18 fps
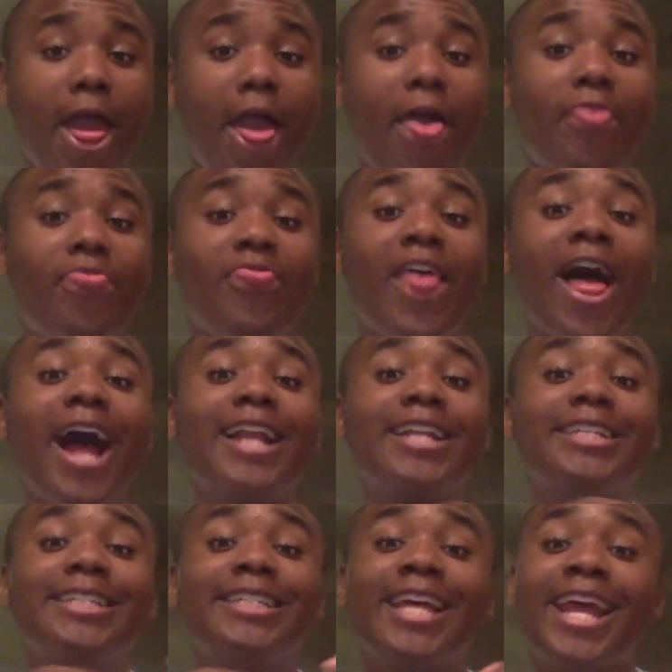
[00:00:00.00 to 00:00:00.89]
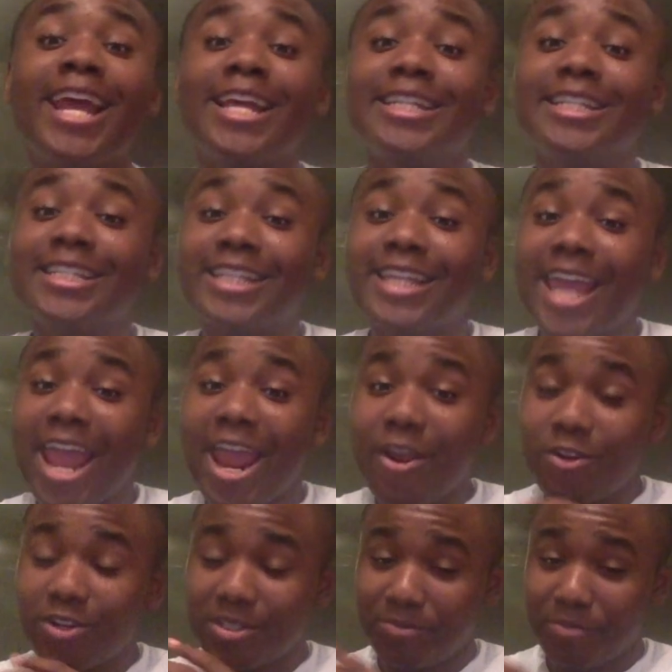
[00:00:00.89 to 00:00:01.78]
And that
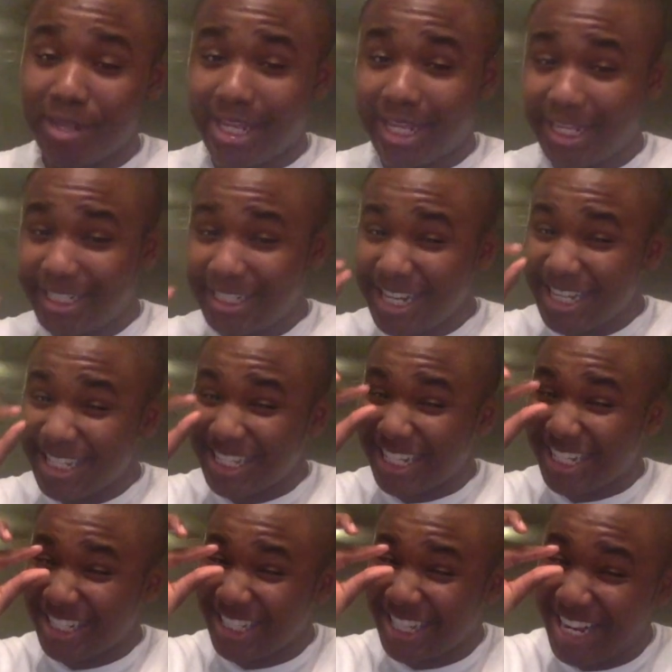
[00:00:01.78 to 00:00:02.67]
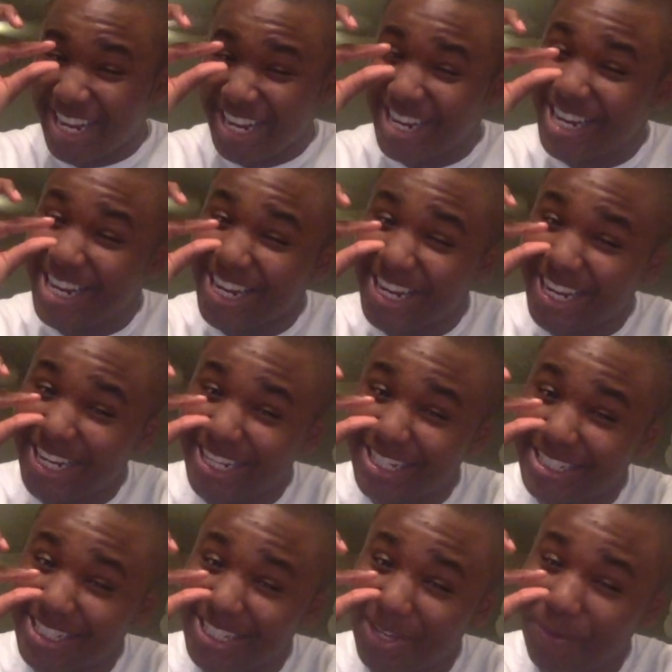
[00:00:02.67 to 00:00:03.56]
scares me just a teeny
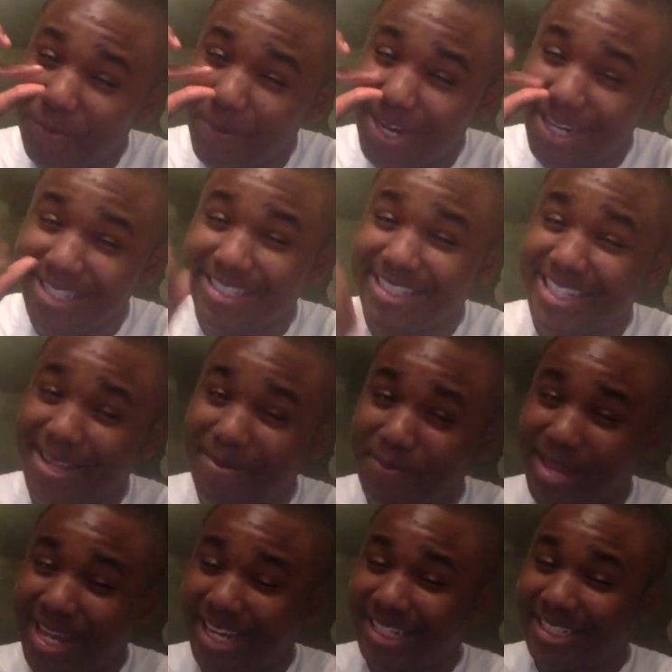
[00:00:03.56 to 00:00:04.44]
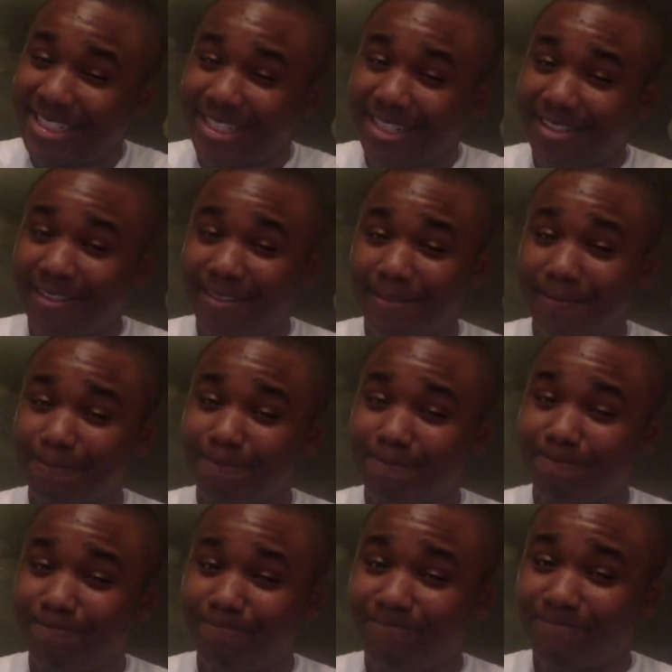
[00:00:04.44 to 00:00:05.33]
weensy weensy bit.
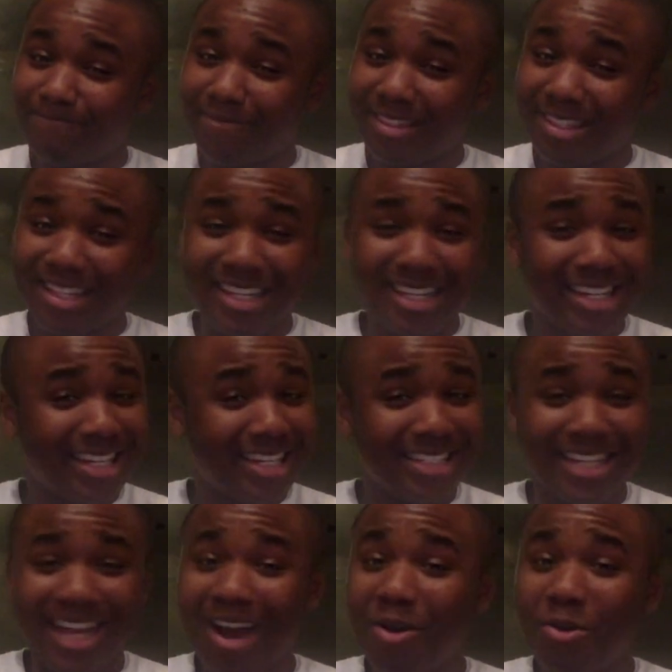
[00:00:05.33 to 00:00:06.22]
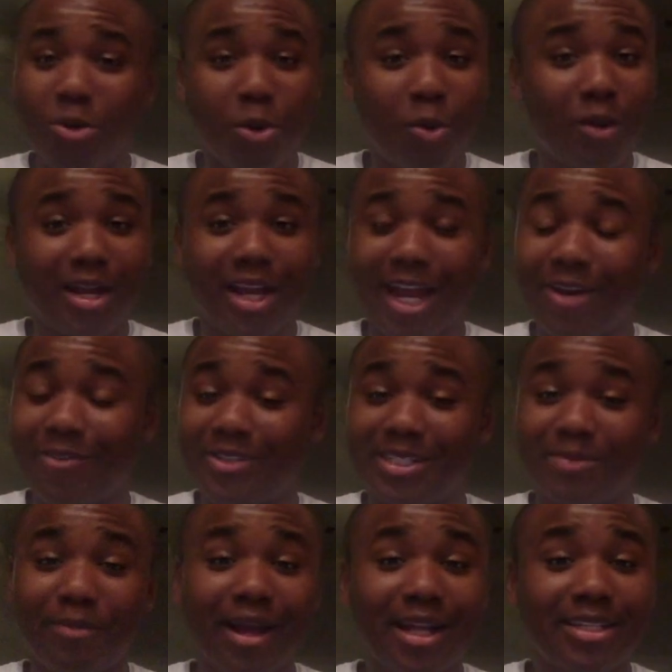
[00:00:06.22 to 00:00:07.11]
Because I don't know what kind of
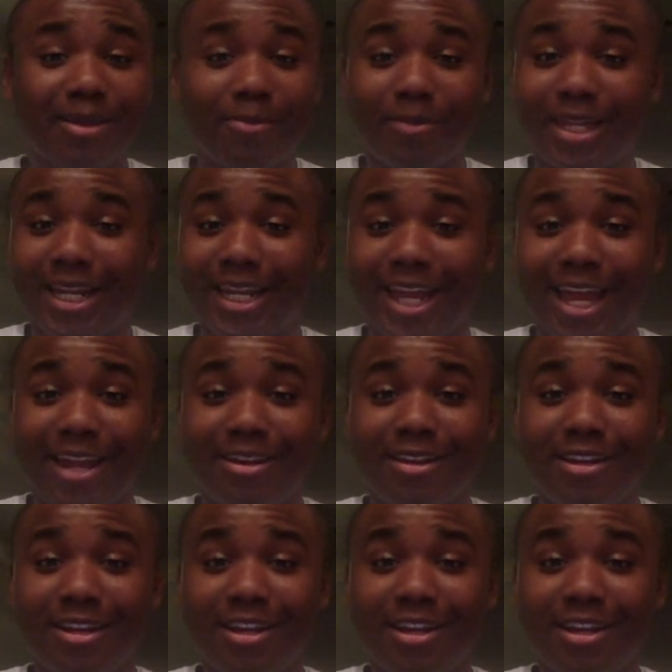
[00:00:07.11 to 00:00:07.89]
response I'm going to get.